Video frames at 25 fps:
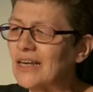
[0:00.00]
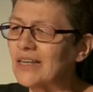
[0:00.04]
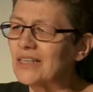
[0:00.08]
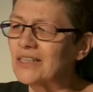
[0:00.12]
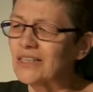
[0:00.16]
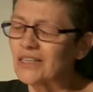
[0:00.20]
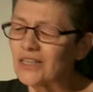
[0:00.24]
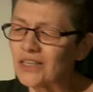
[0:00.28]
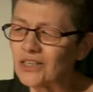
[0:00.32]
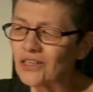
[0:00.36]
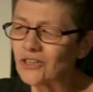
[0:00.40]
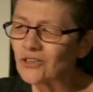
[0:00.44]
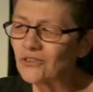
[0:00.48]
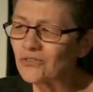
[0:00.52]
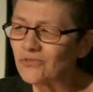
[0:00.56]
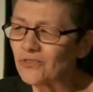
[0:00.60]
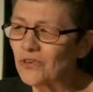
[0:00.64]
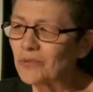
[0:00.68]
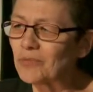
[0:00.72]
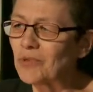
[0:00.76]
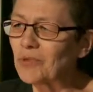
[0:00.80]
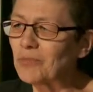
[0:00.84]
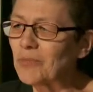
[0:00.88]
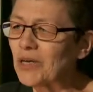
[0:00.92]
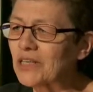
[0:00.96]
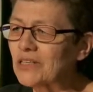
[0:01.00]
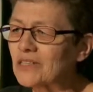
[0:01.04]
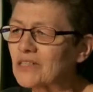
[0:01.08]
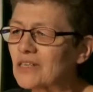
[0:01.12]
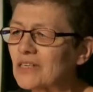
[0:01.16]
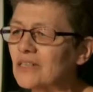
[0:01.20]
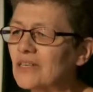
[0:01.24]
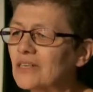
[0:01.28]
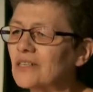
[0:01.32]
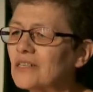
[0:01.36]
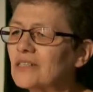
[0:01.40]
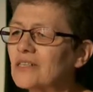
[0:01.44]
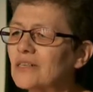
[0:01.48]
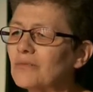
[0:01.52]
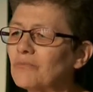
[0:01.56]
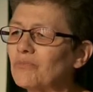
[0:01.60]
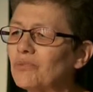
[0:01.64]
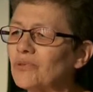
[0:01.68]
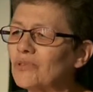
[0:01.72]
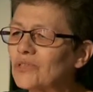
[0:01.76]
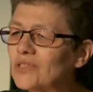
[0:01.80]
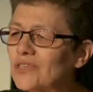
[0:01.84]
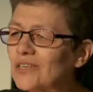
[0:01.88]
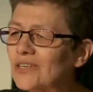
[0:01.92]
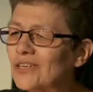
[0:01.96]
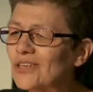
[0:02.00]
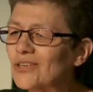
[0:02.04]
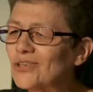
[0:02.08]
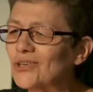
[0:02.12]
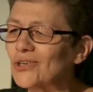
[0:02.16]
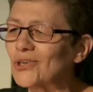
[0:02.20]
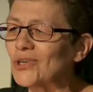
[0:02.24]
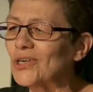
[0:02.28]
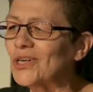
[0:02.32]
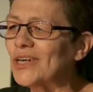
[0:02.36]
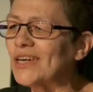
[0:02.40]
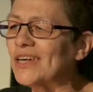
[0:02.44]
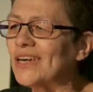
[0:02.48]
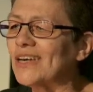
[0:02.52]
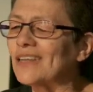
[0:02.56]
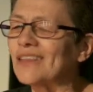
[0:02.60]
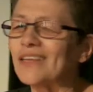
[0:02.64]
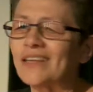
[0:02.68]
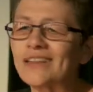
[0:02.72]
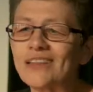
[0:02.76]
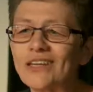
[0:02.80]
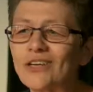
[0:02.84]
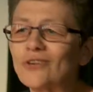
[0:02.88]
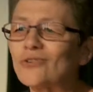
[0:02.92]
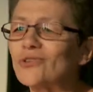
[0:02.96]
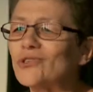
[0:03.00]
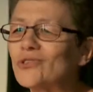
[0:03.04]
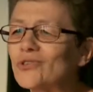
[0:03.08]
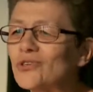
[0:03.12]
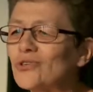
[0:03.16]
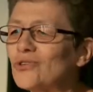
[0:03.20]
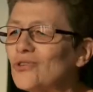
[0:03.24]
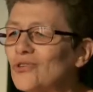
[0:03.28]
to hear from the Mexicans in particular that there is a